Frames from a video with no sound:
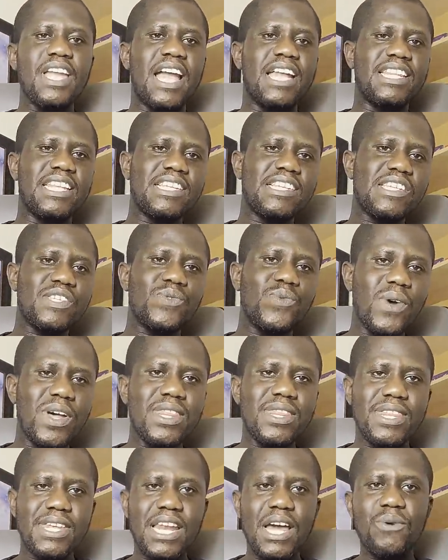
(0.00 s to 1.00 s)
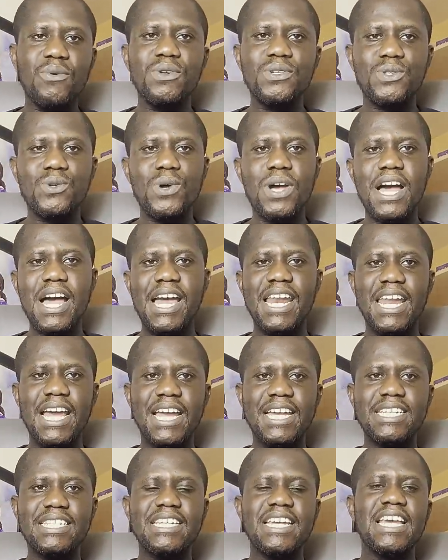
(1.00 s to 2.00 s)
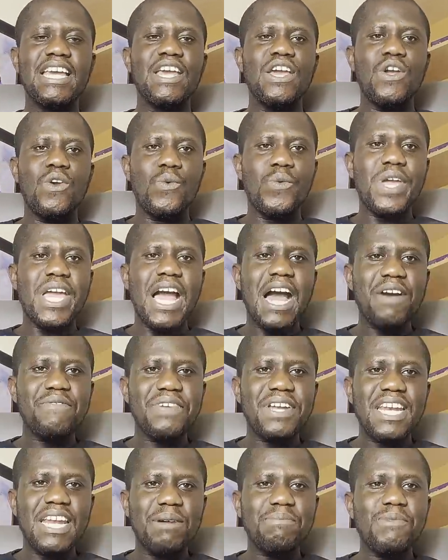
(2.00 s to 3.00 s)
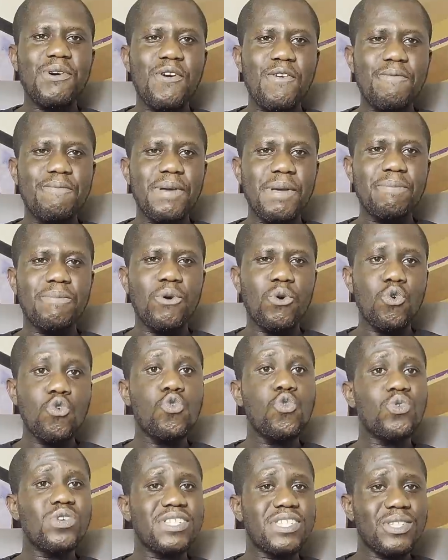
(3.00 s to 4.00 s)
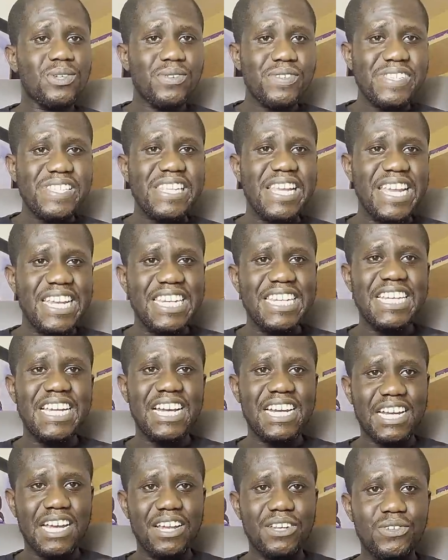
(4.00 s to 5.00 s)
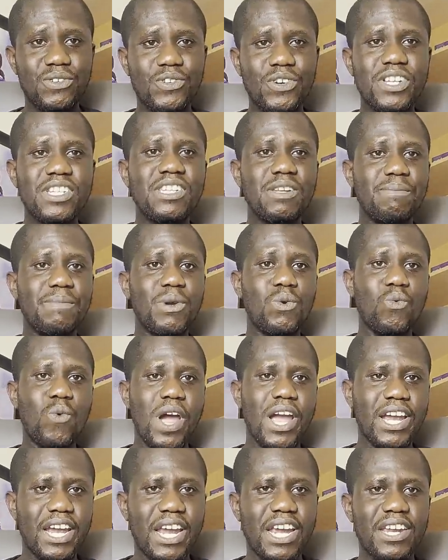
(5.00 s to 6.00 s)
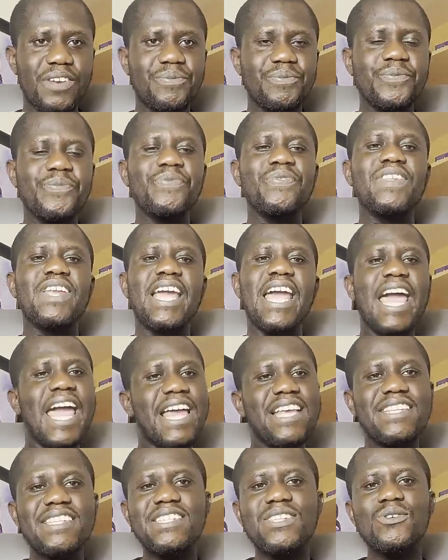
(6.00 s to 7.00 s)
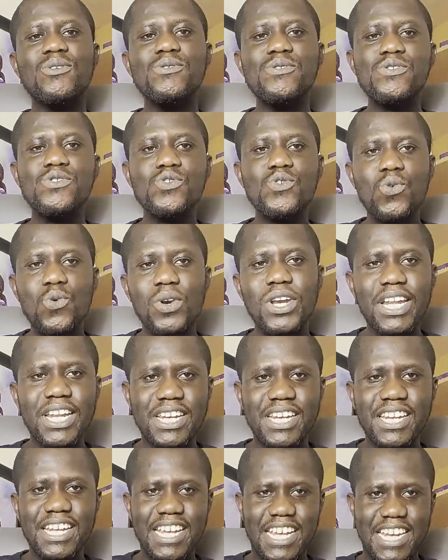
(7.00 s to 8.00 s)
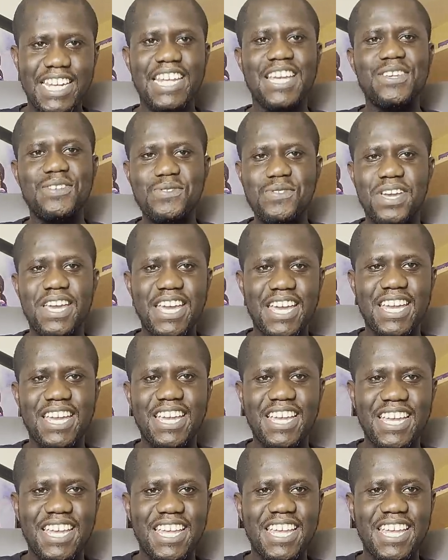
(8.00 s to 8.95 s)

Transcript: And this is one thing I want to highlight. We have a number of people who could still stay in their countries, be working, and still schooling in the UK.